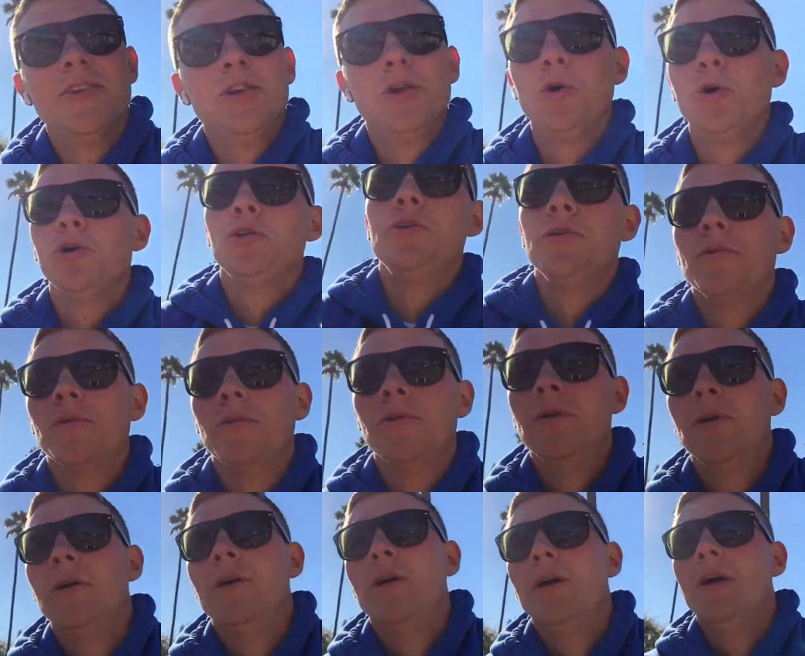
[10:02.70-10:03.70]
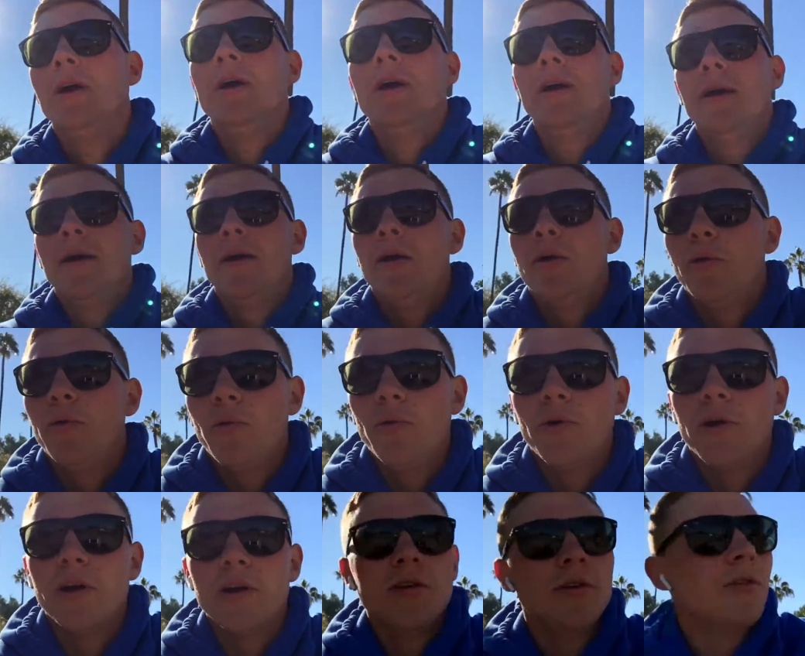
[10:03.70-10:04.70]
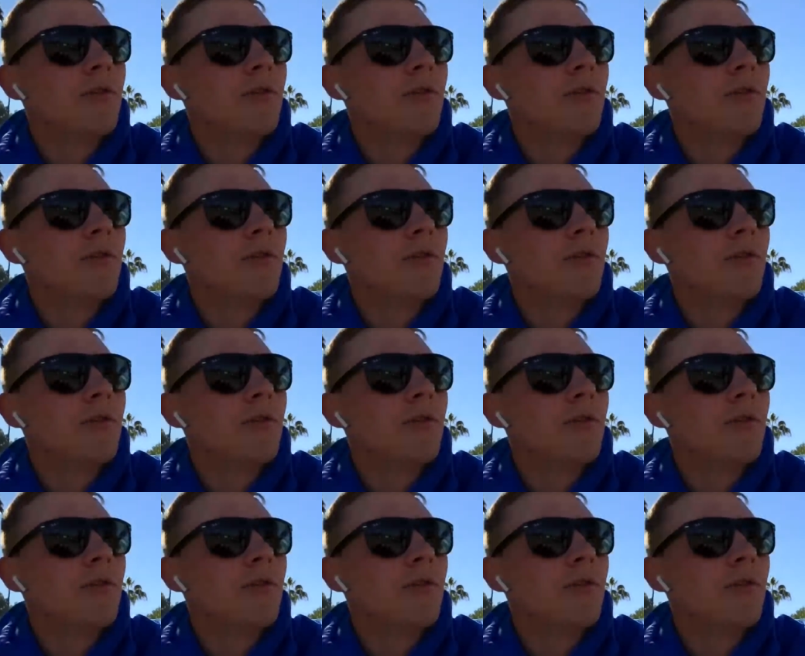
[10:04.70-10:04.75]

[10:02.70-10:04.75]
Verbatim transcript: annoy you? Or are you